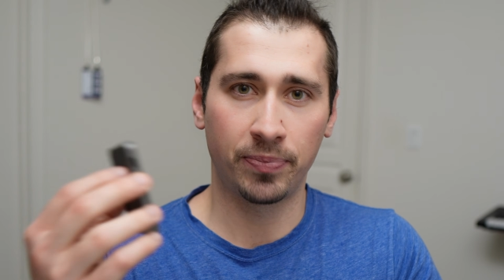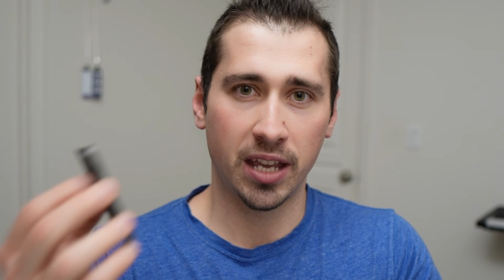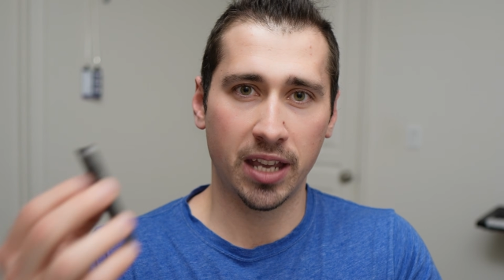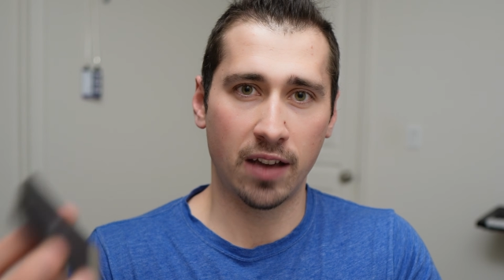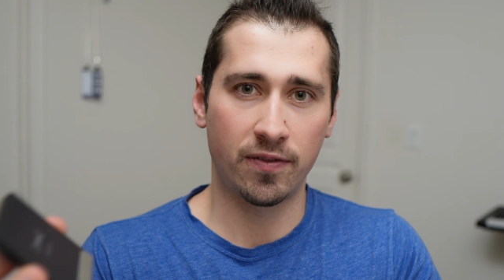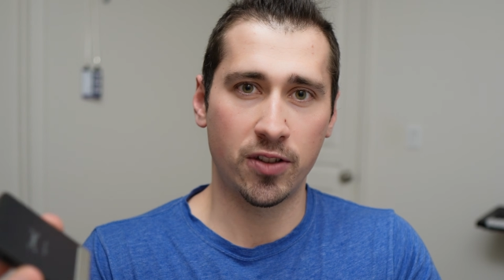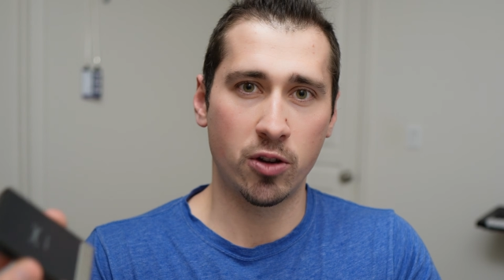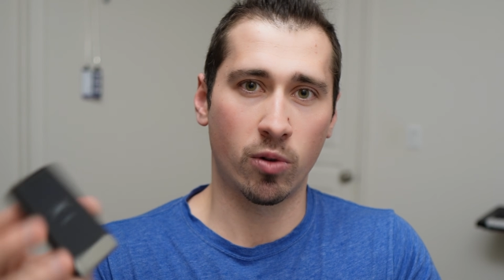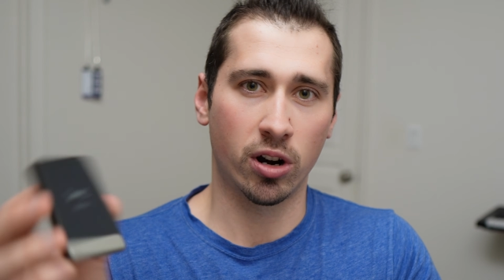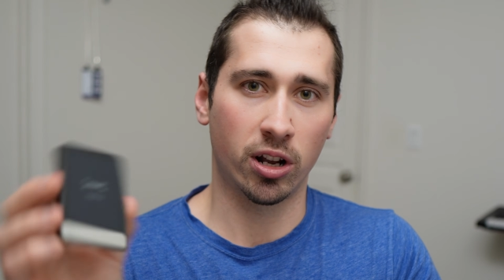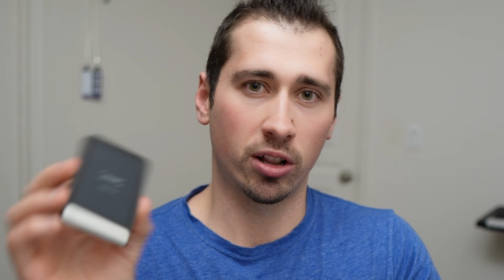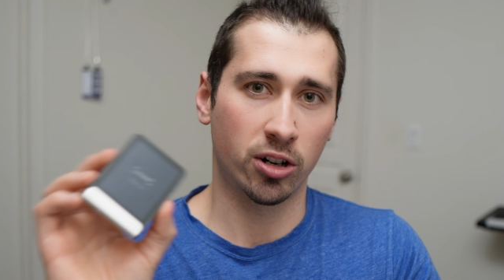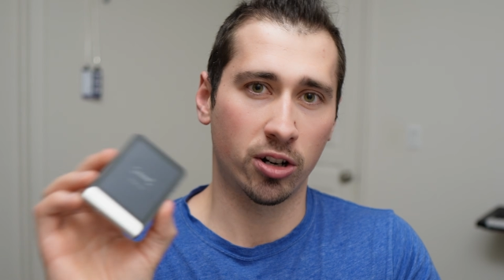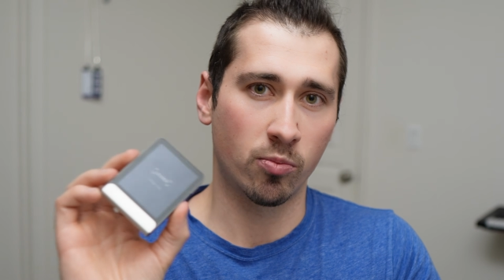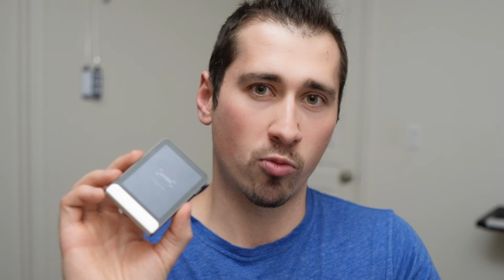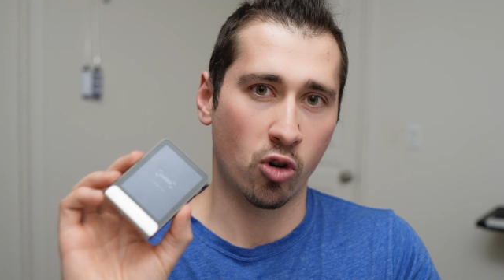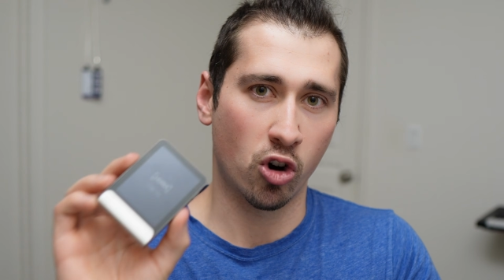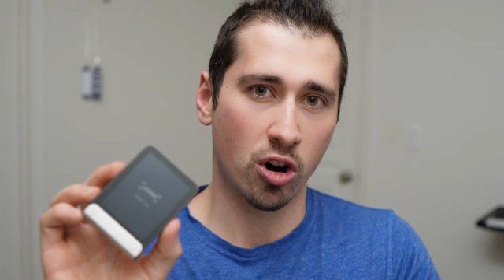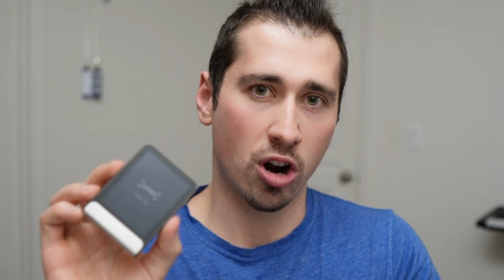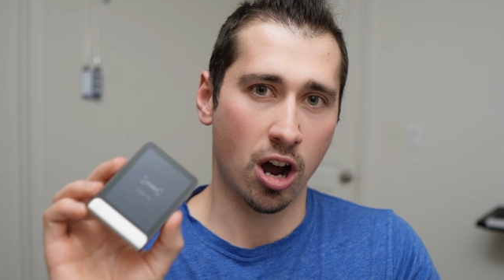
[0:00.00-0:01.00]
if you want to learn
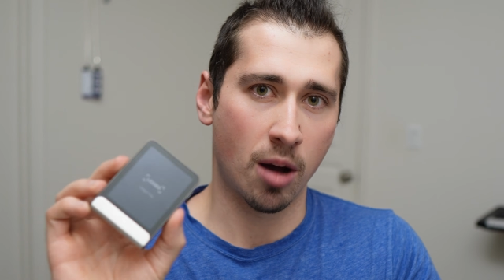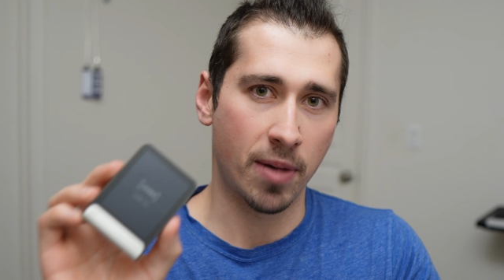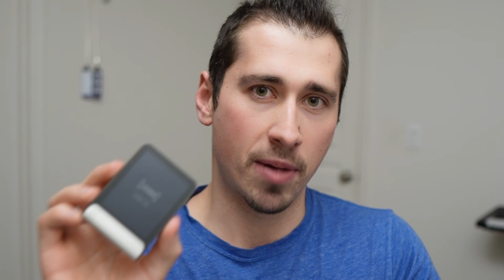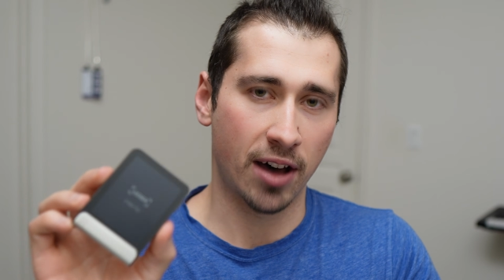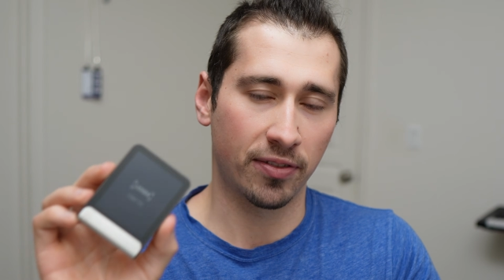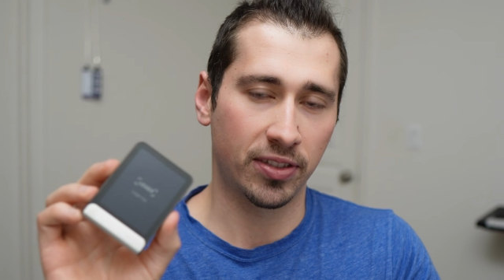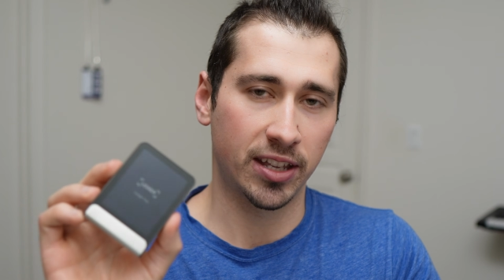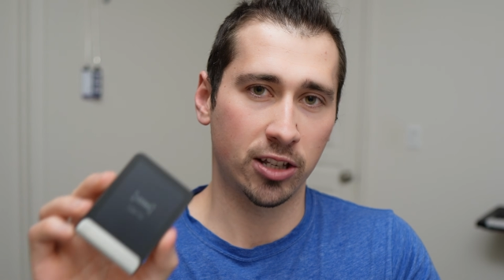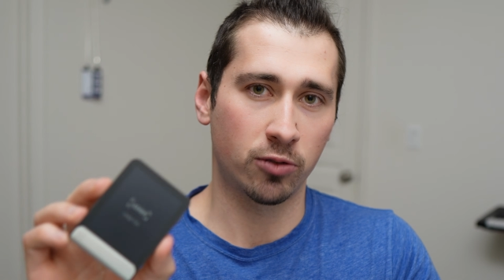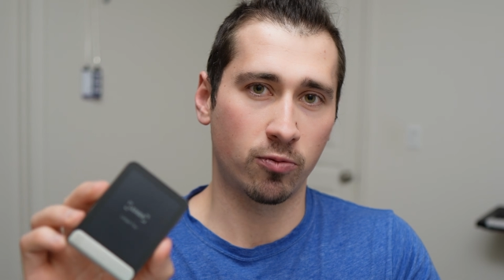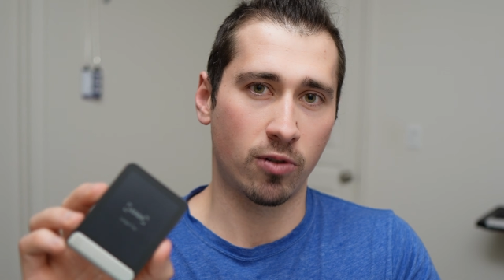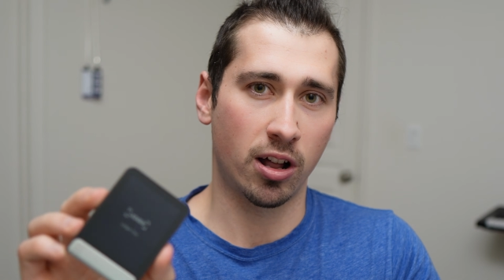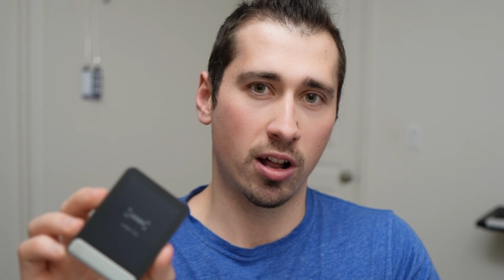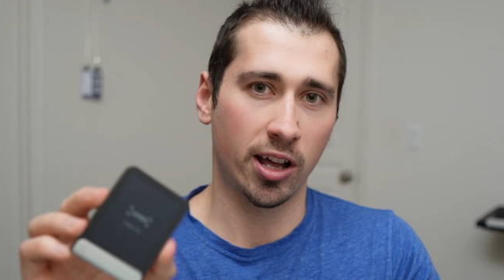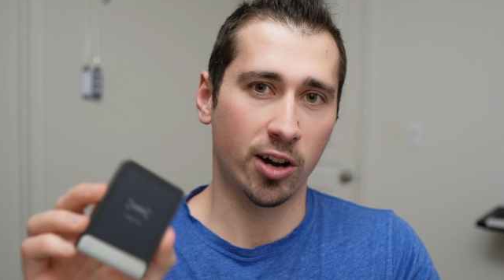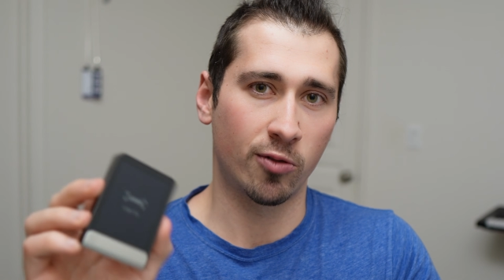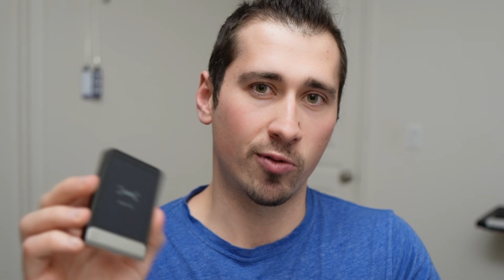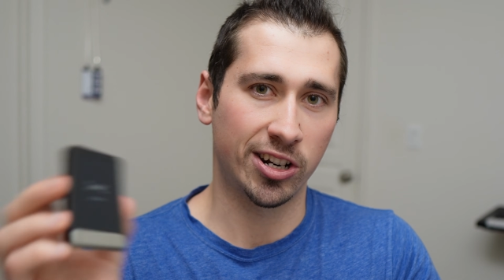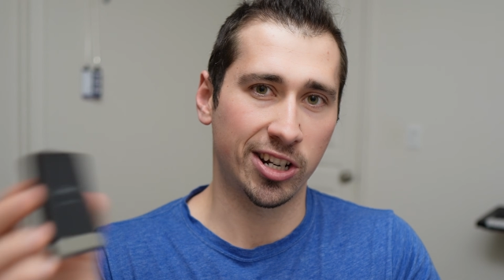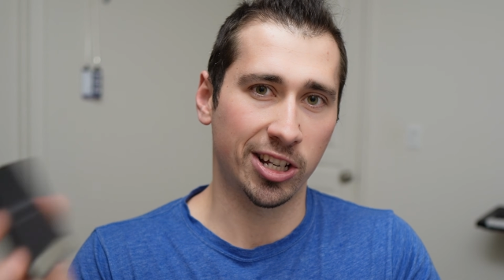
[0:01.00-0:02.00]
more about this
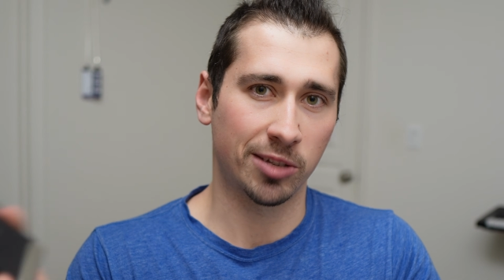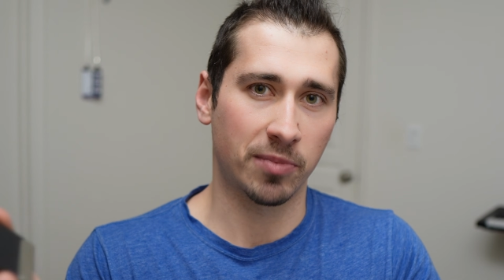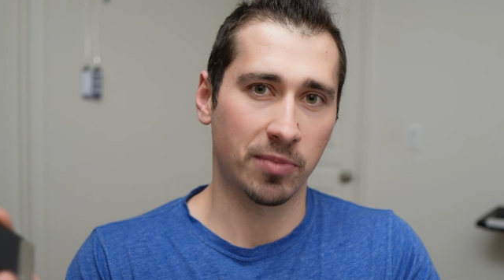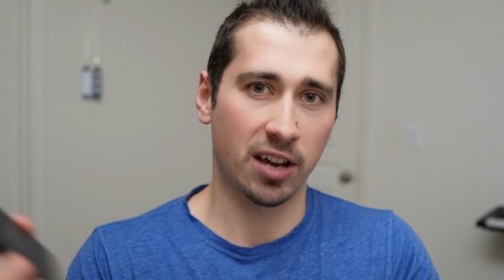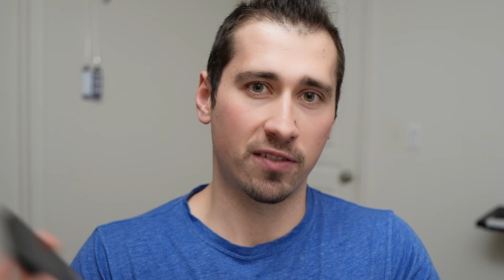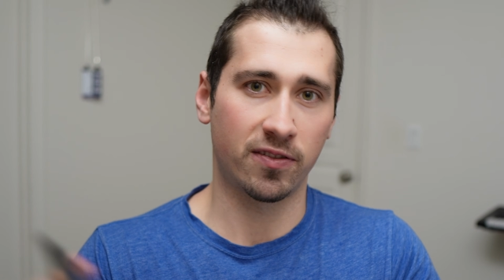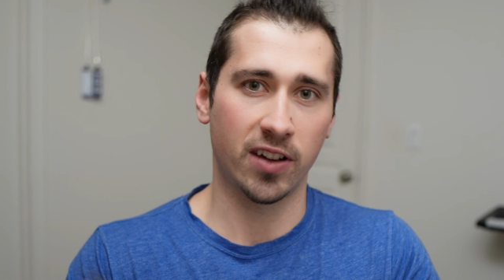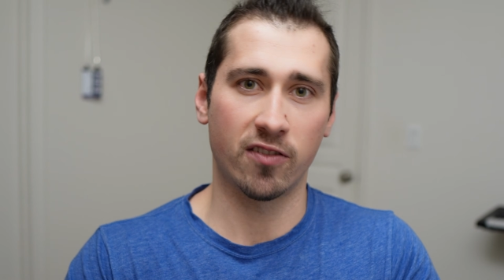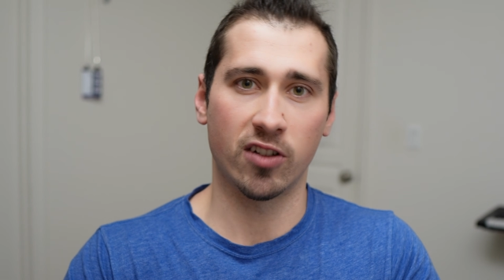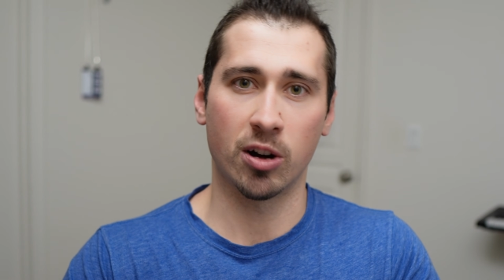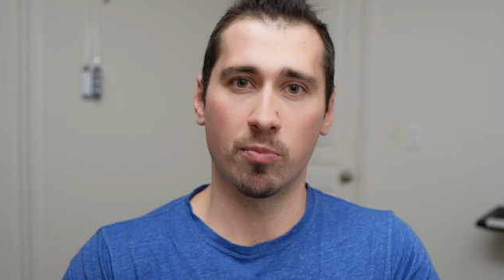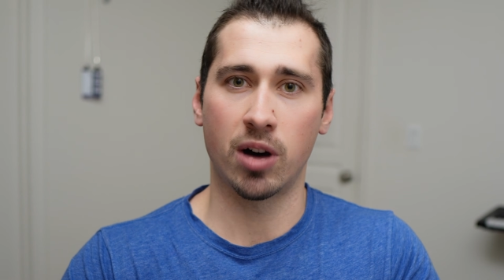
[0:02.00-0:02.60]
wallet, which is my favorite